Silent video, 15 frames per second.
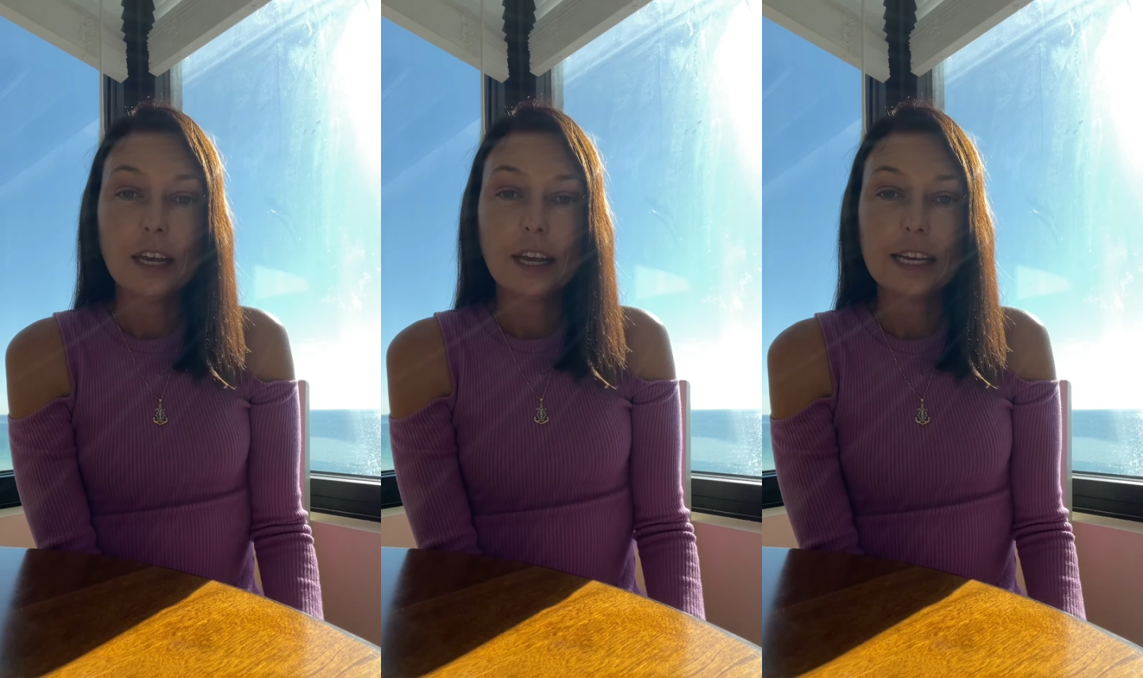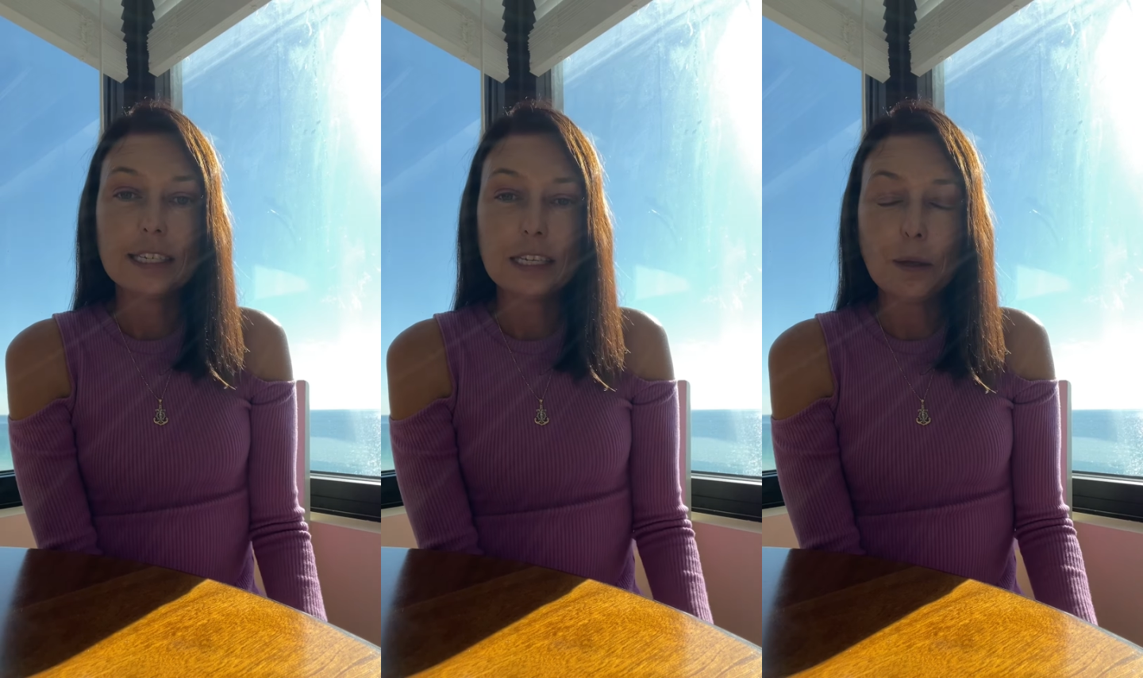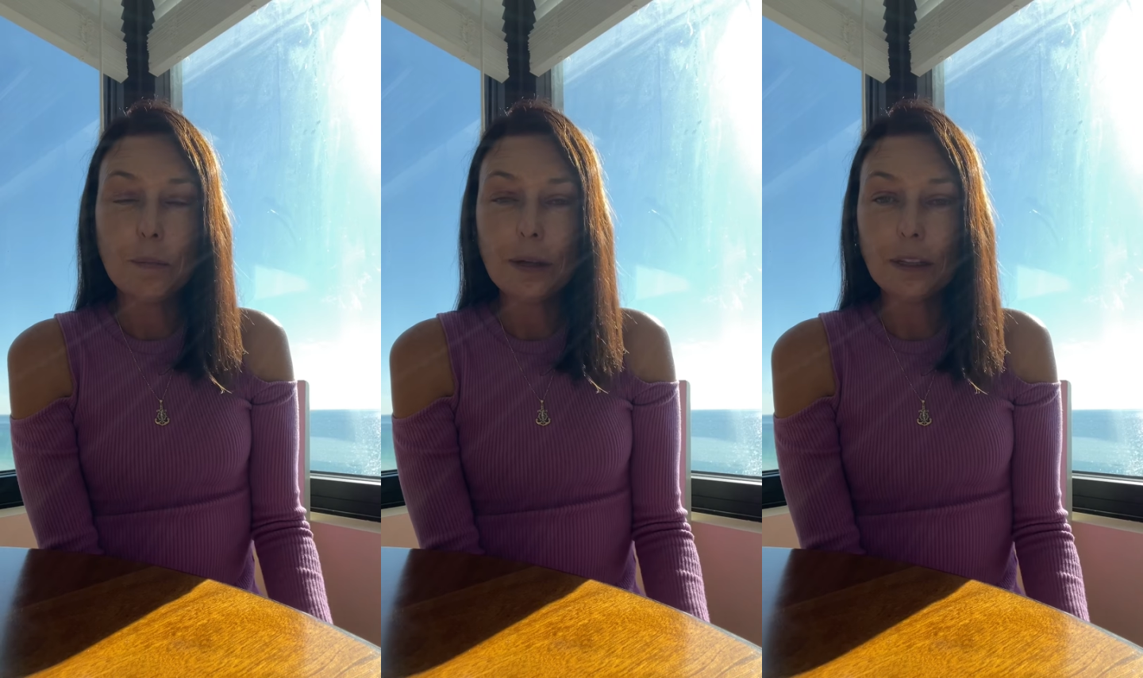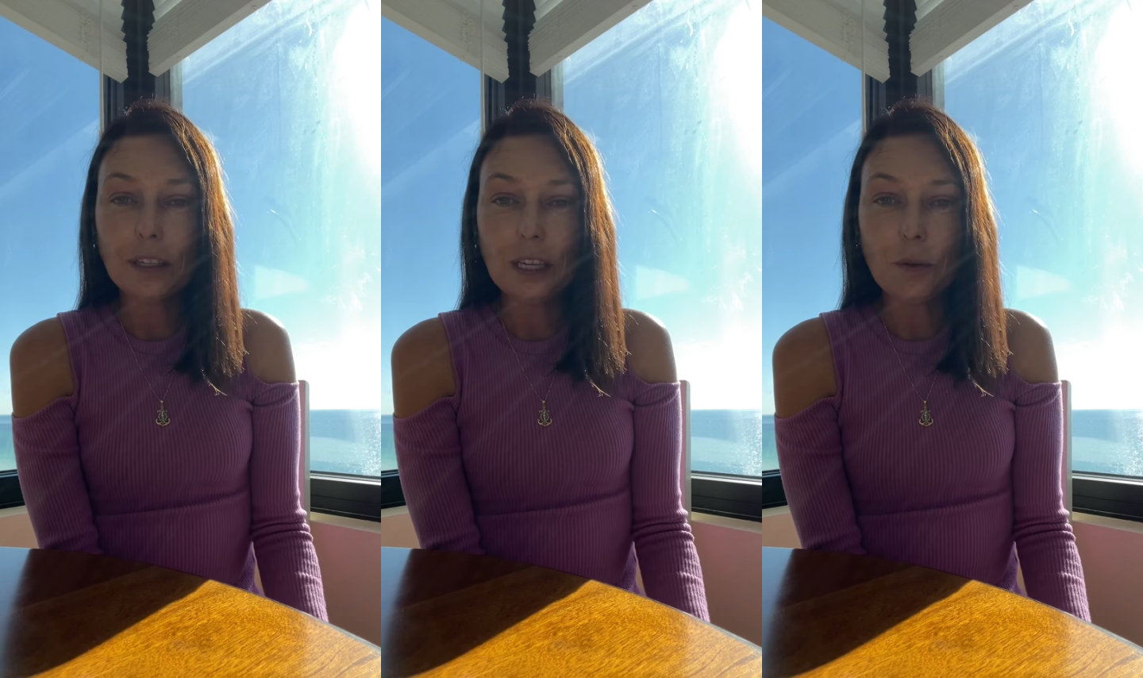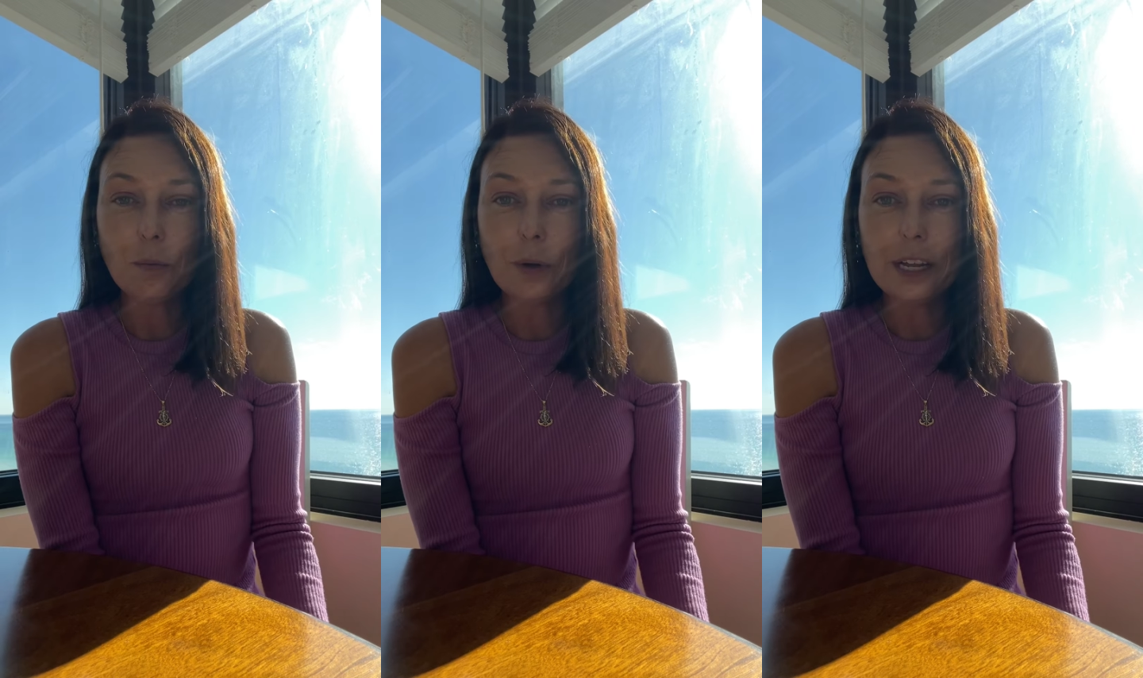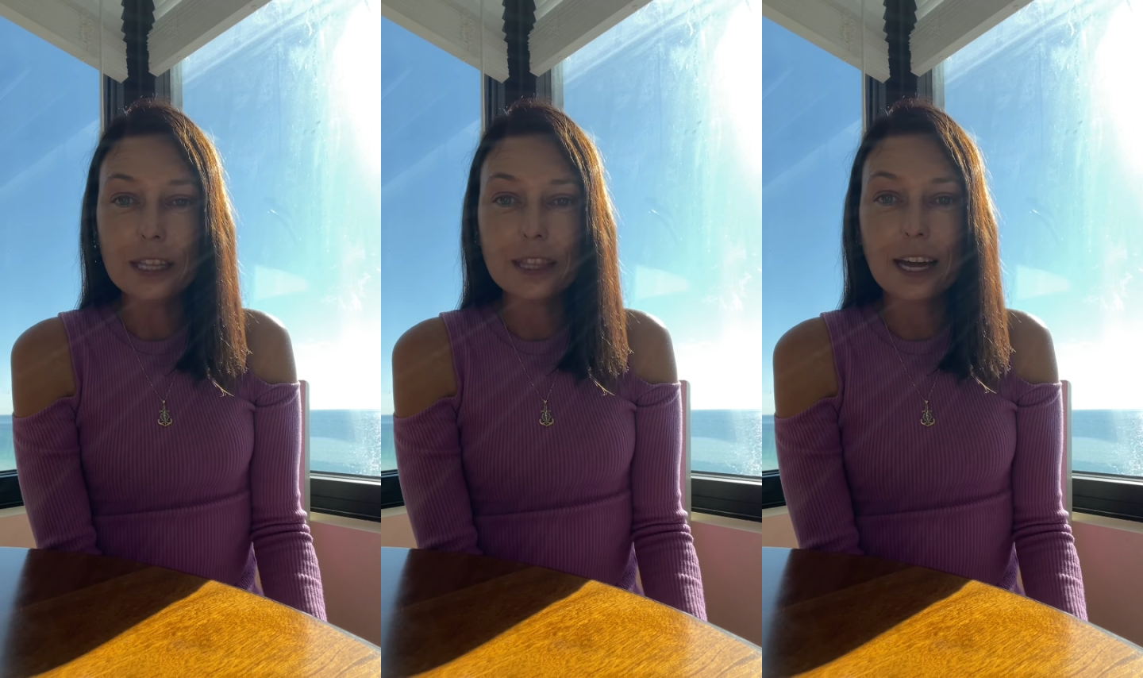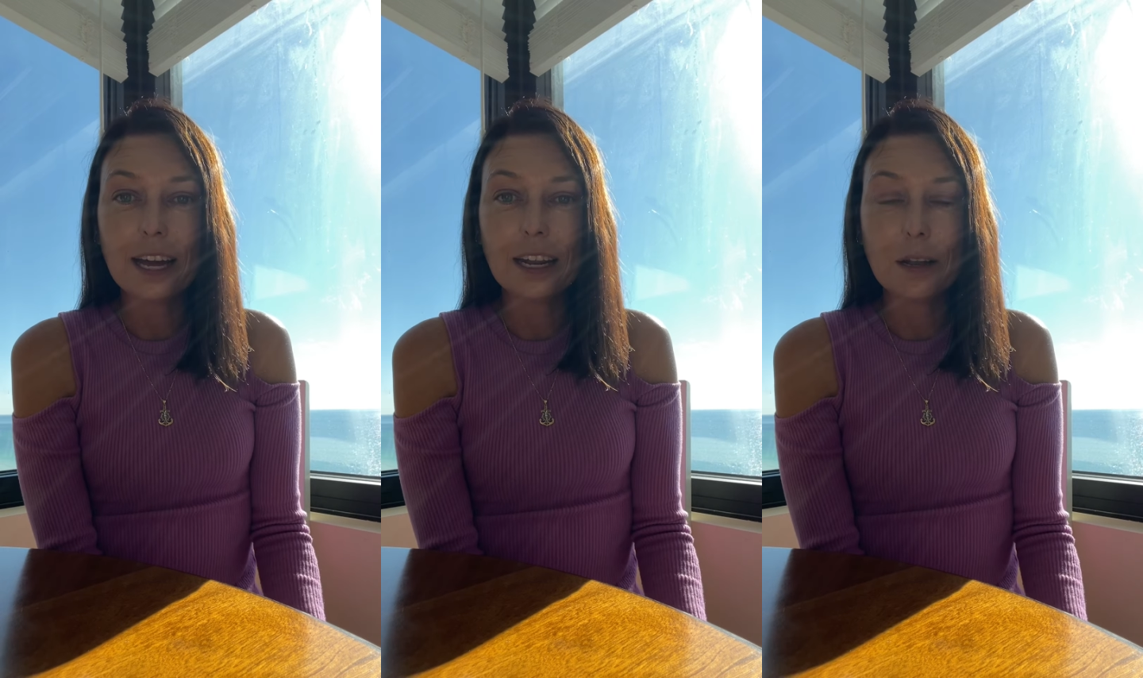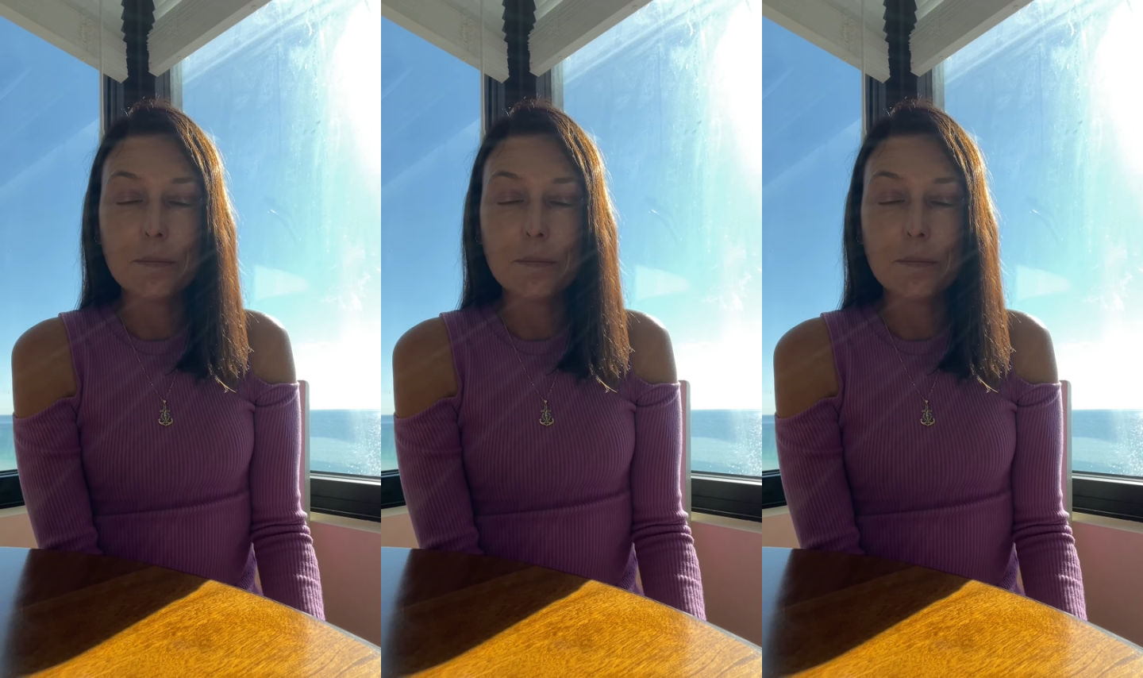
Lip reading: And typically what that